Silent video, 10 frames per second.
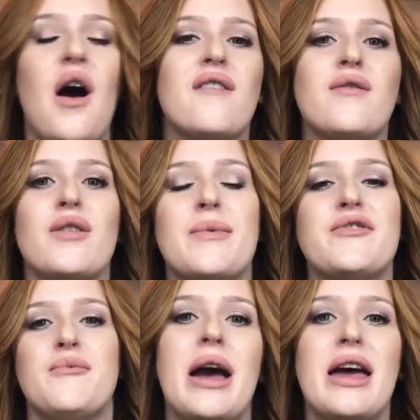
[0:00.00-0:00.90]
I've always been
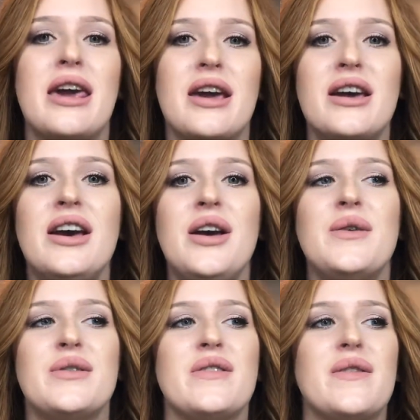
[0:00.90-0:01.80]
dramatic.
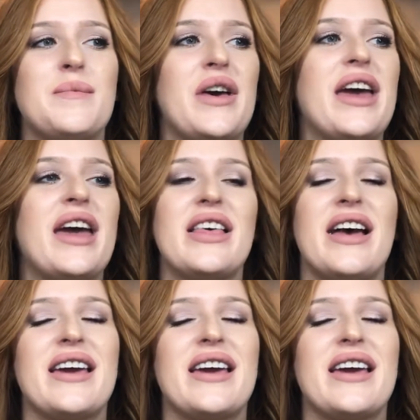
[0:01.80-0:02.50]
I used to play